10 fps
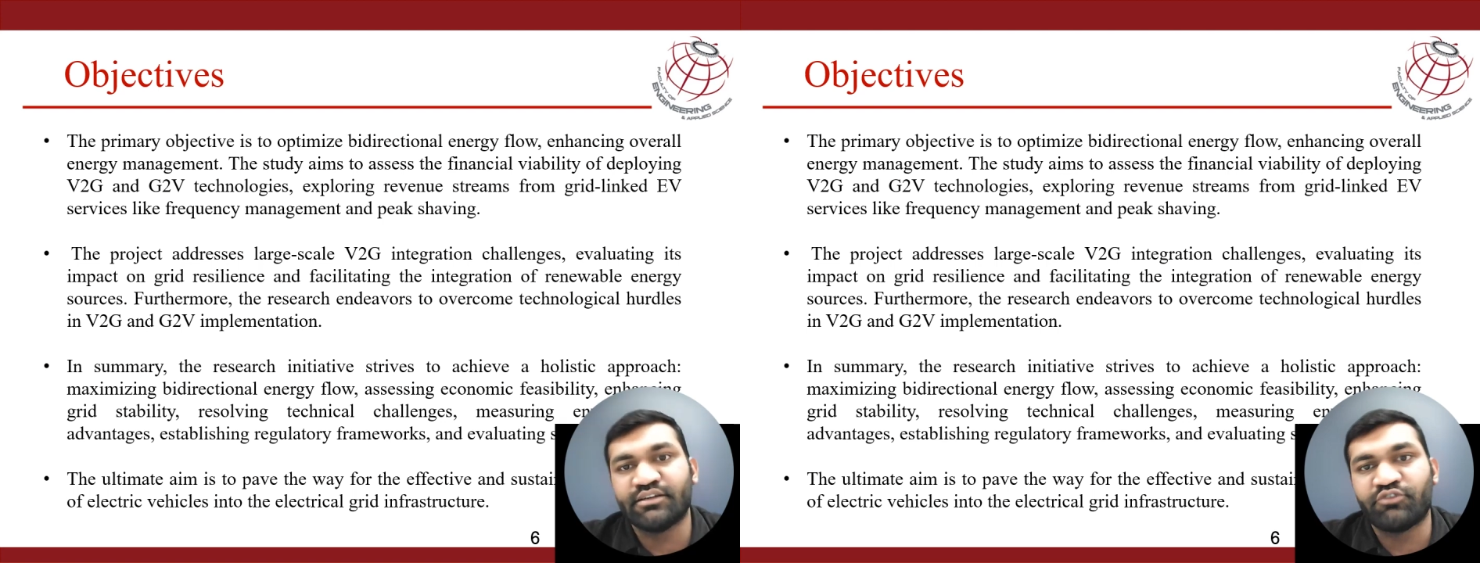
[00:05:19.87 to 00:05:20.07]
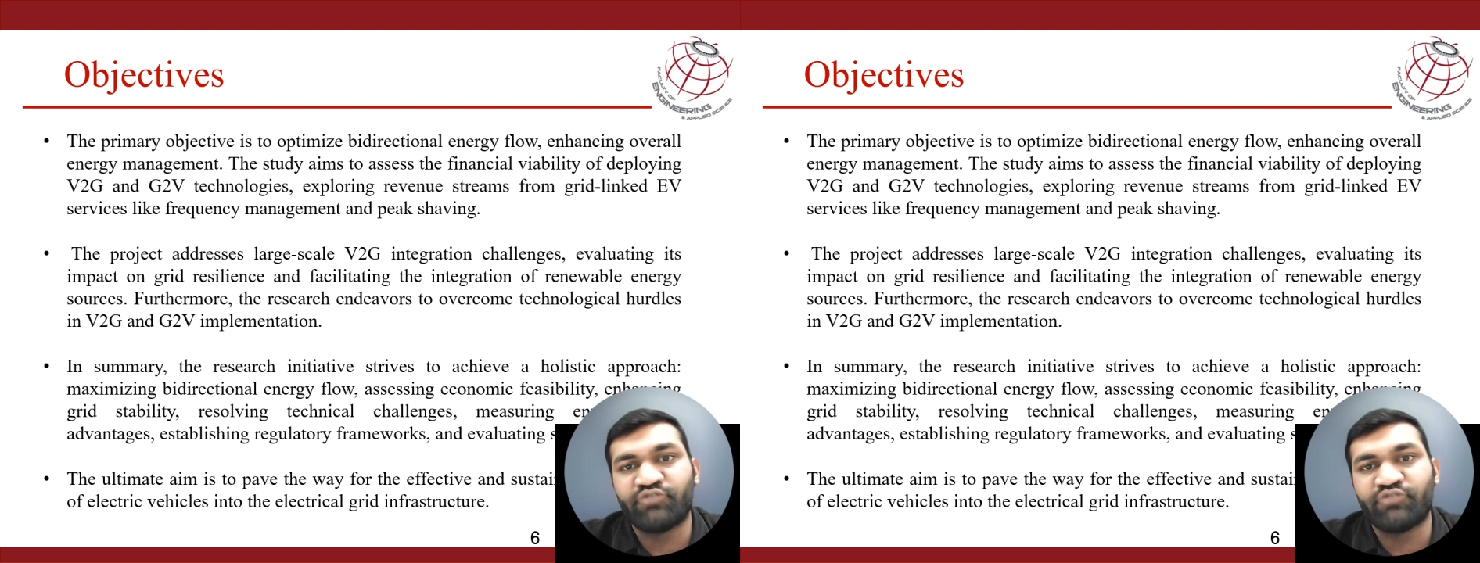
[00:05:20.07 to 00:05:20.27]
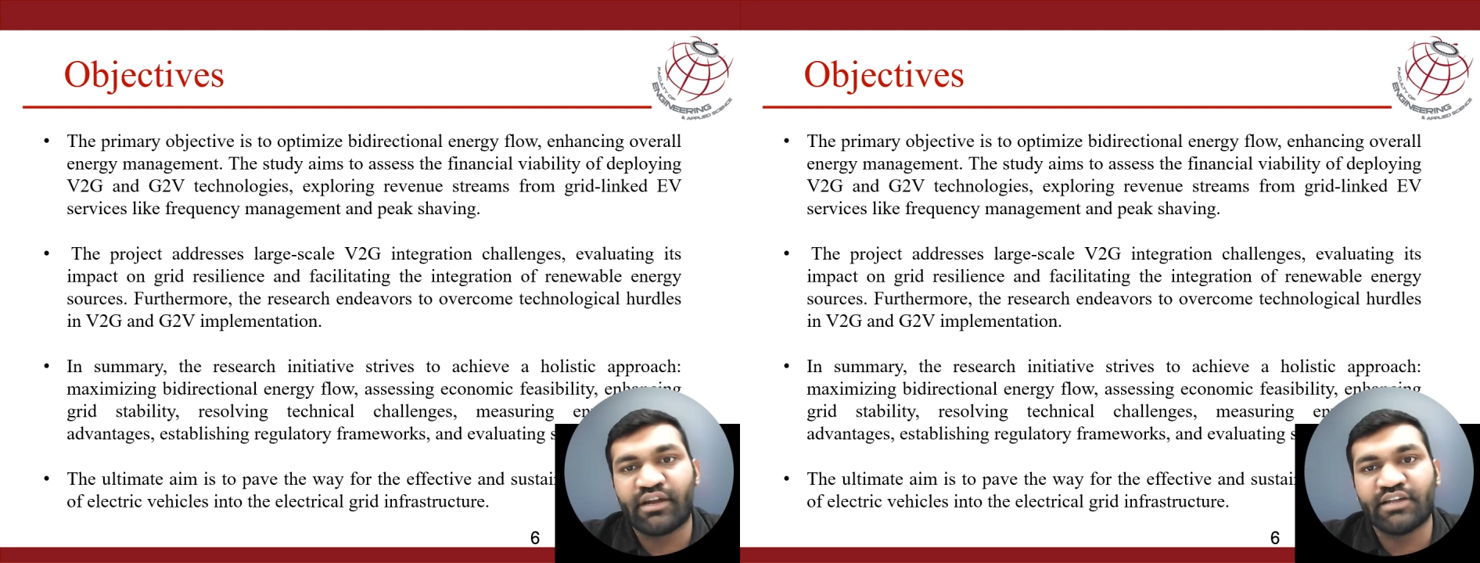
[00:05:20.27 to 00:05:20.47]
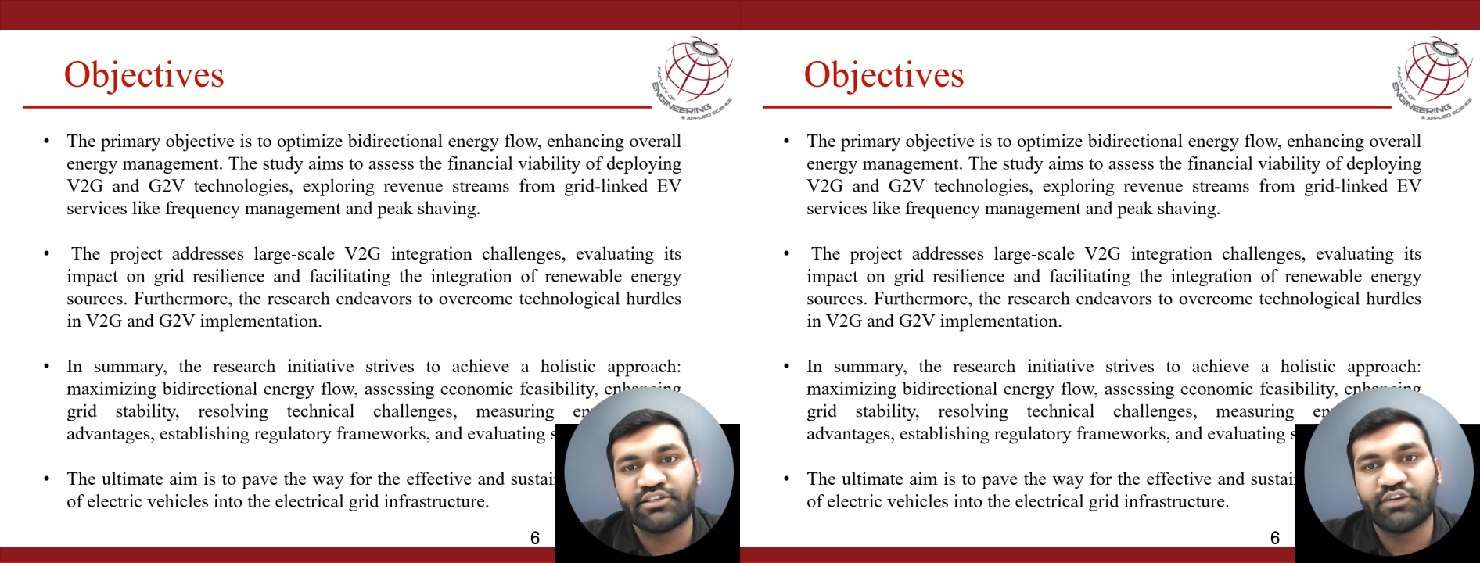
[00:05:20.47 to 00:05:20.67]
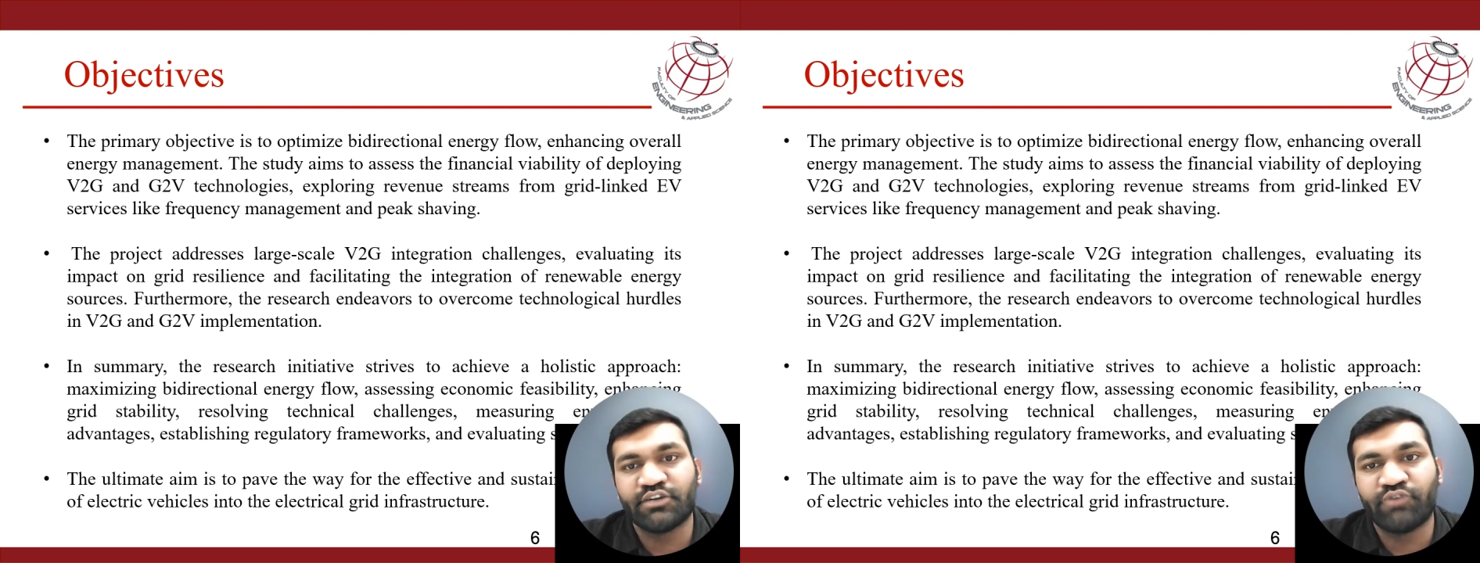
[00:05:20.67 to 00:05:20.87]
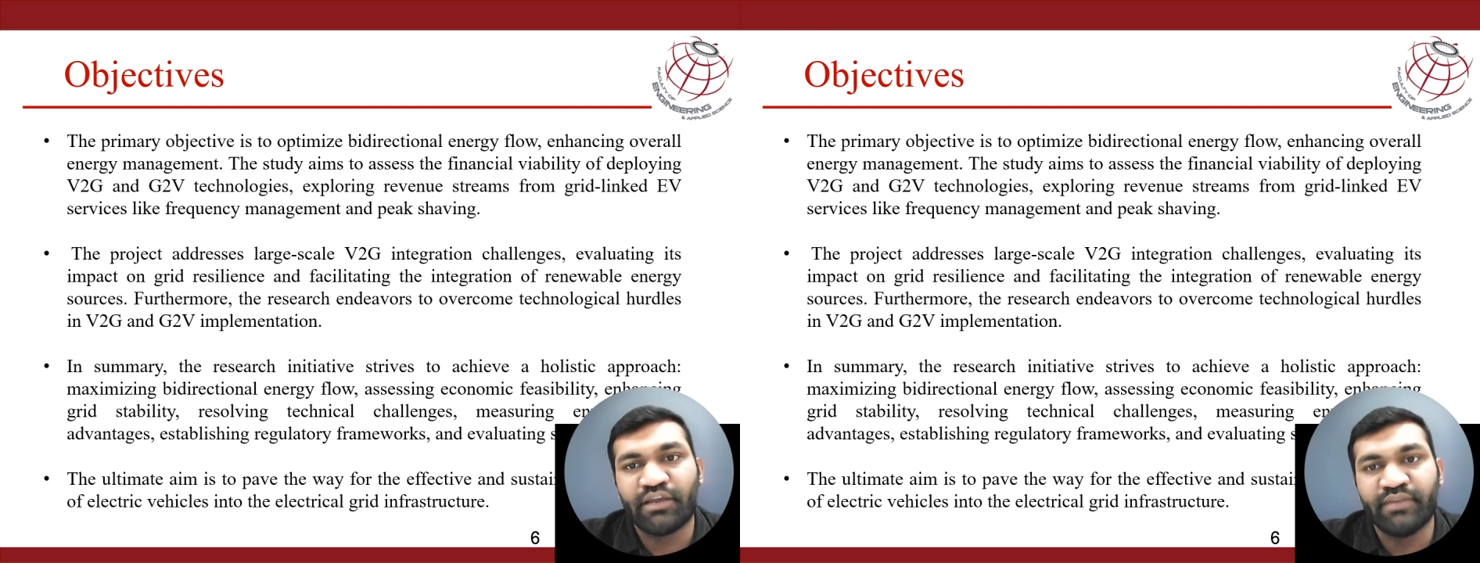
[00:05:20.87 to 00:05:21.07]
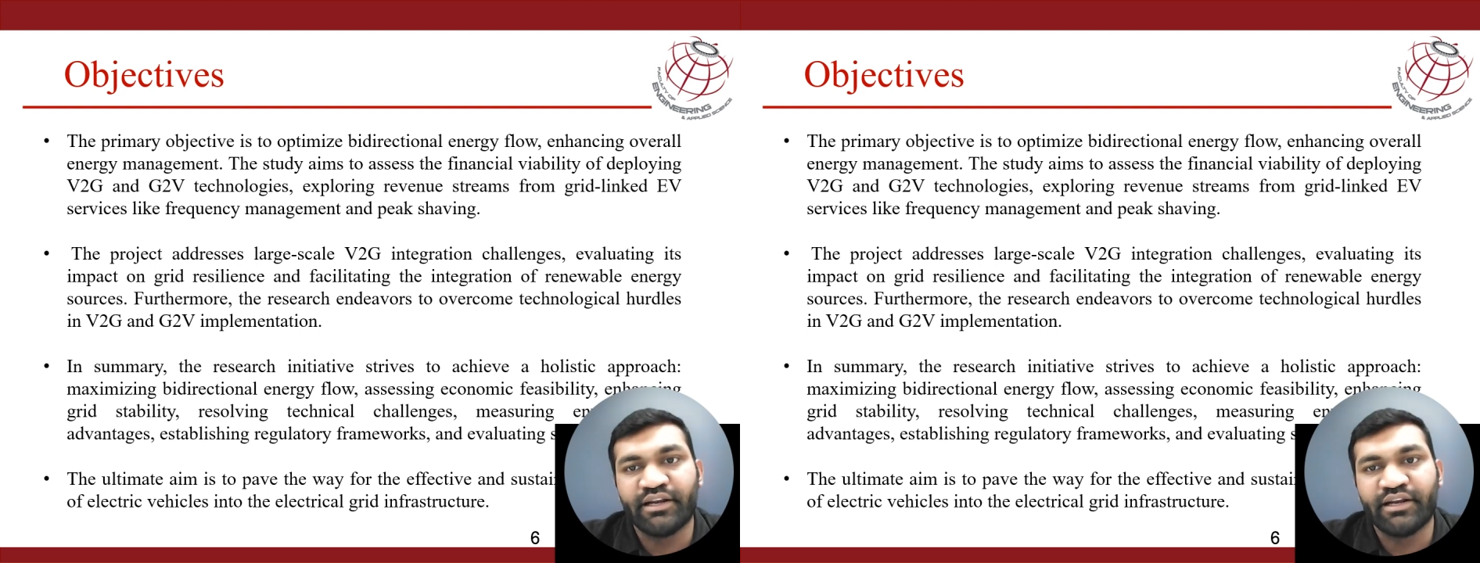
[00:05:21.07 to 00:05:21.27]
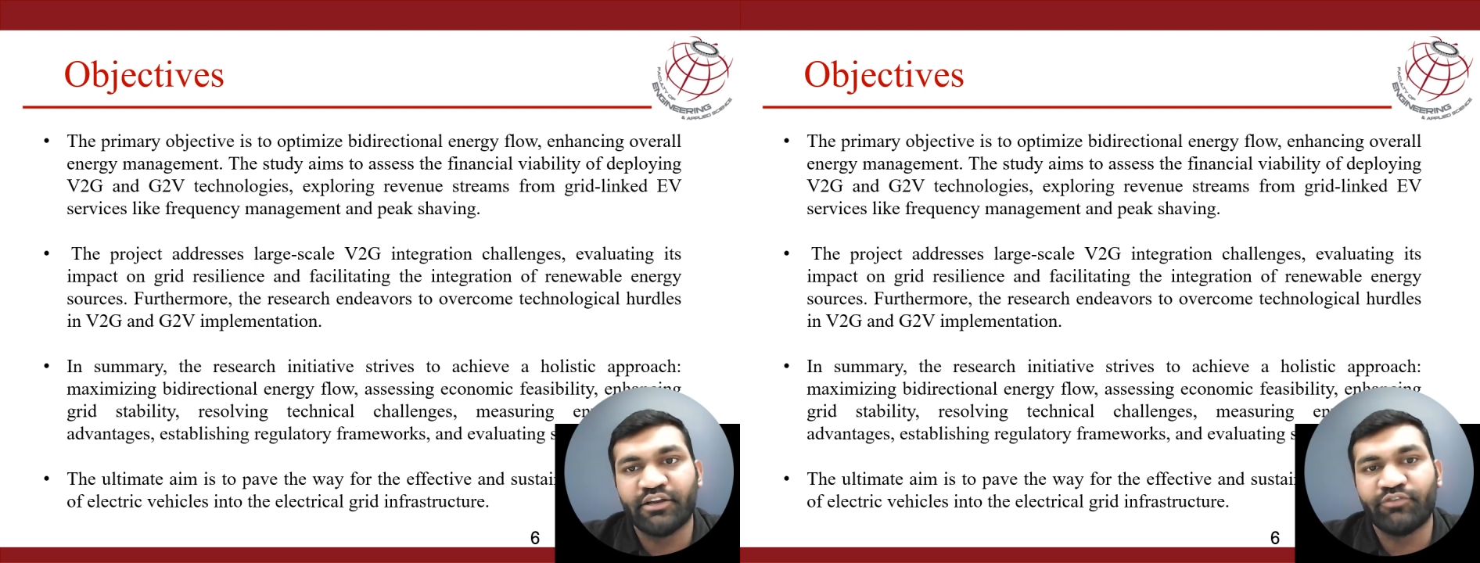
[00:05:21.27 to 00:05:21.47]
financial viability
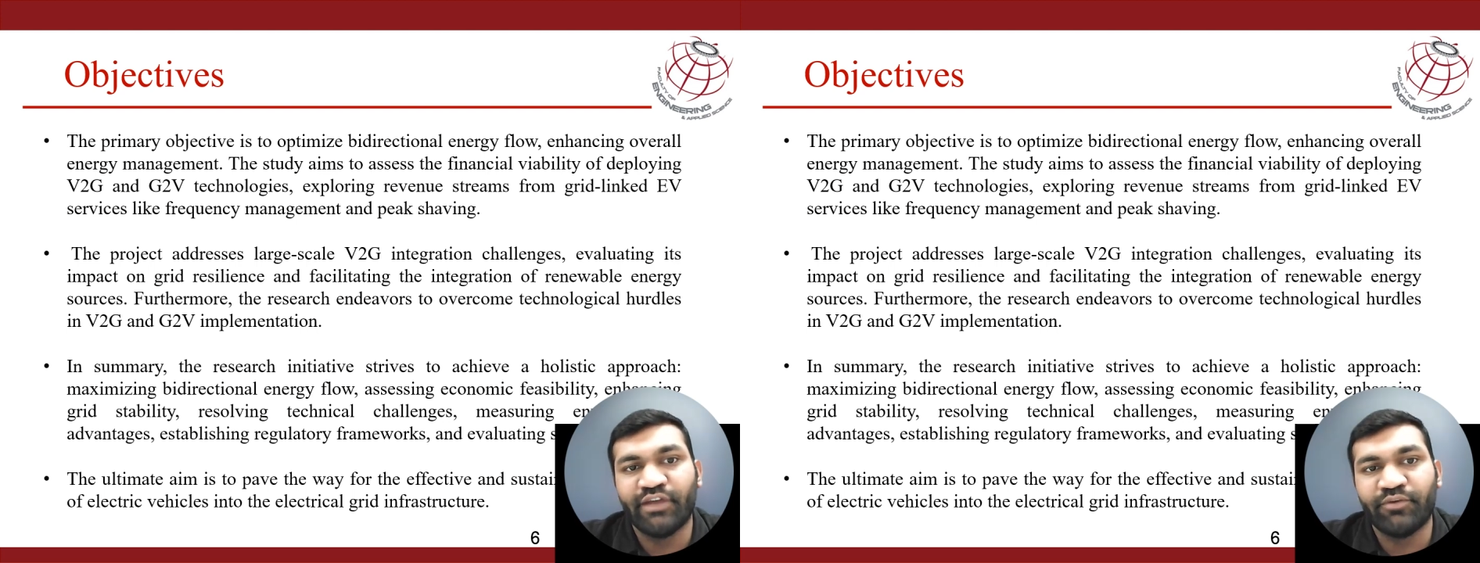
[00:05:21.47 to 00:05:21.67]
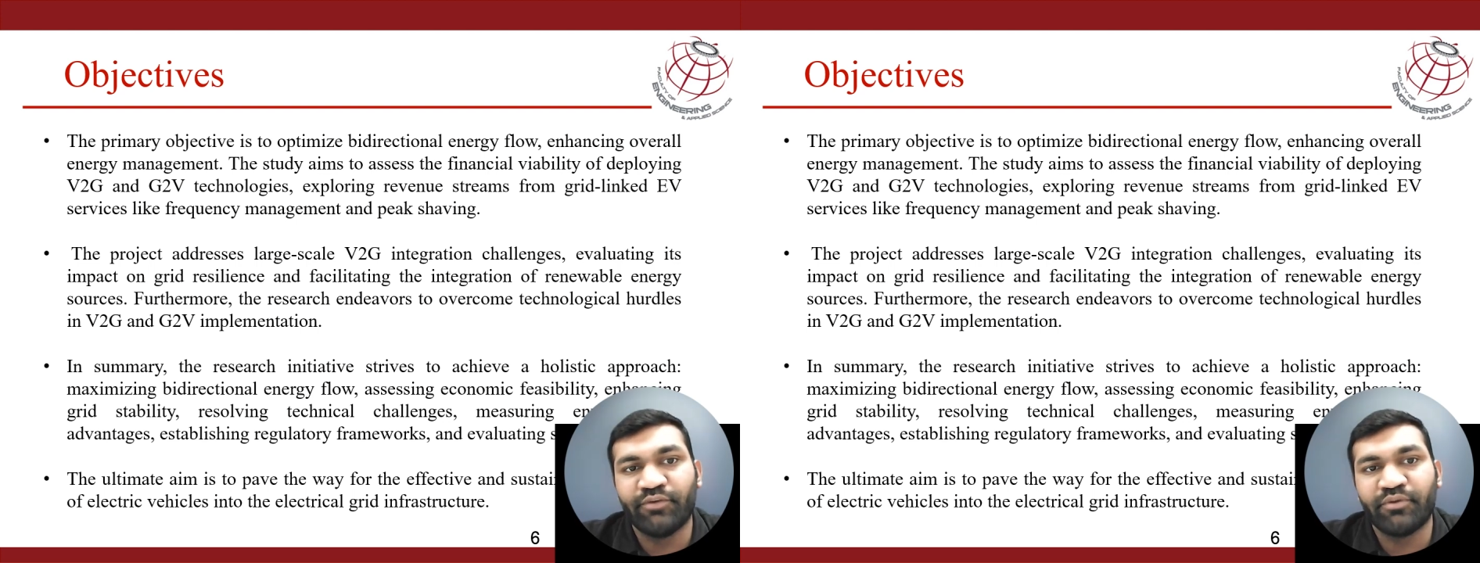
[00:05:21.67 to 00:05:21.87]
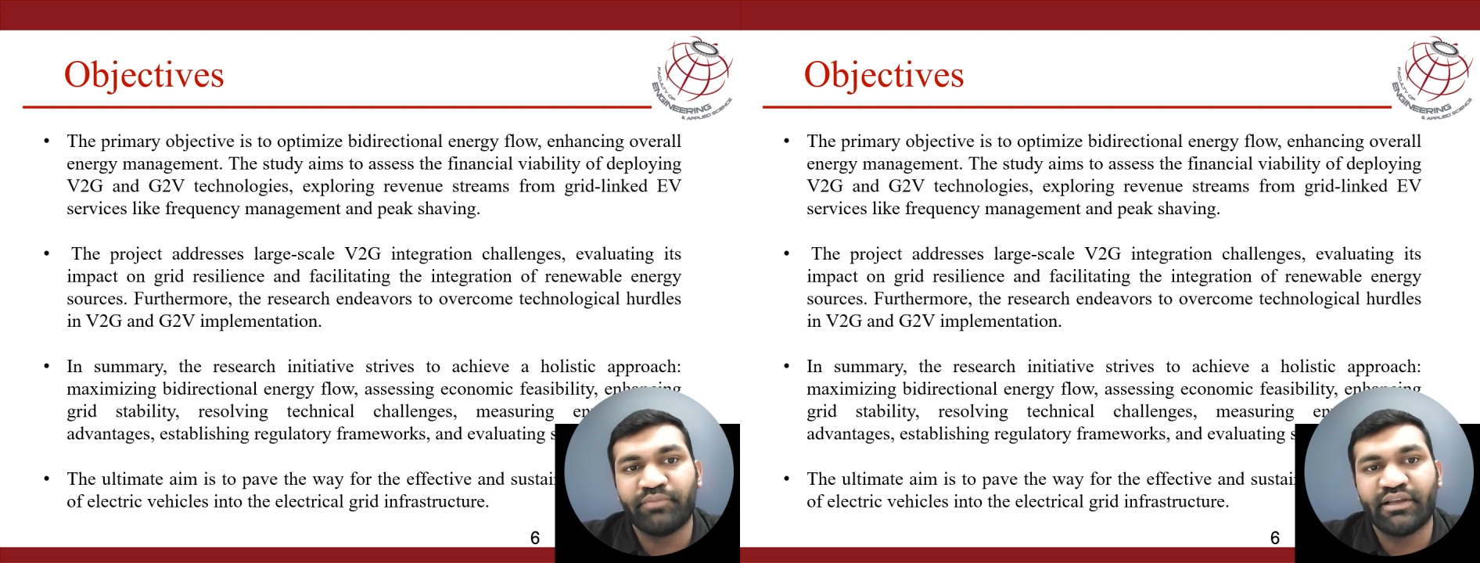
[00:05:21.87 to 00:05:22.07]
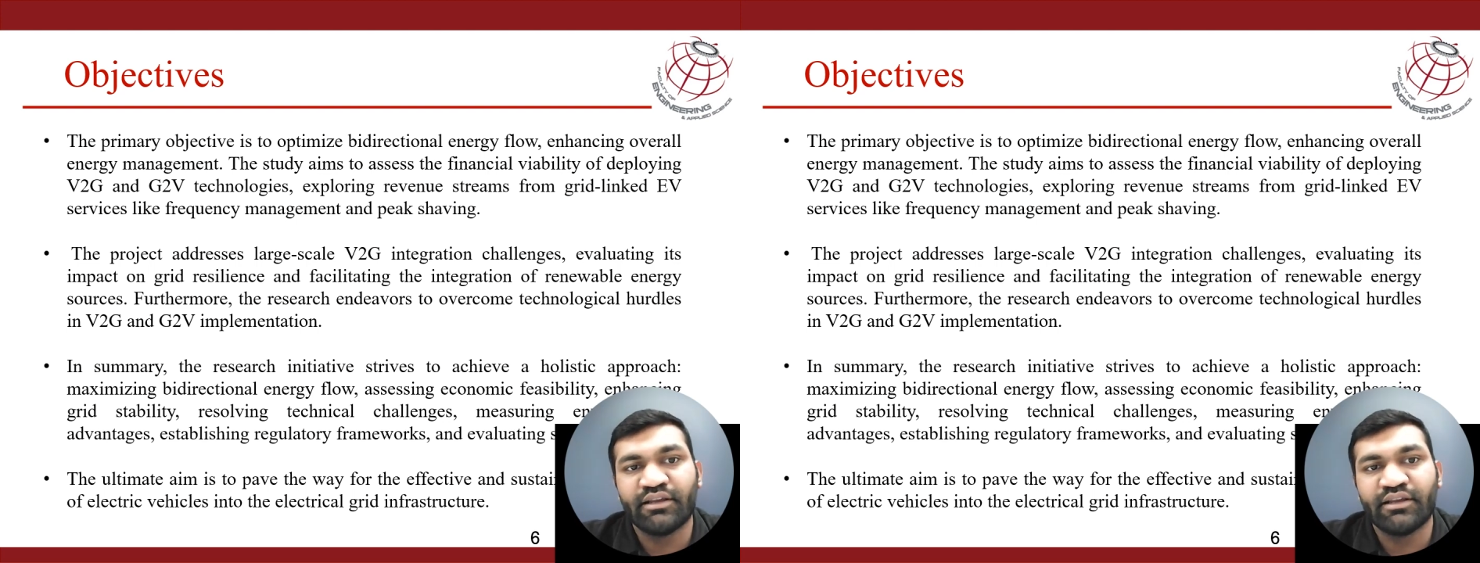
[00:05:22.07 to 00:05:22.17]
of developing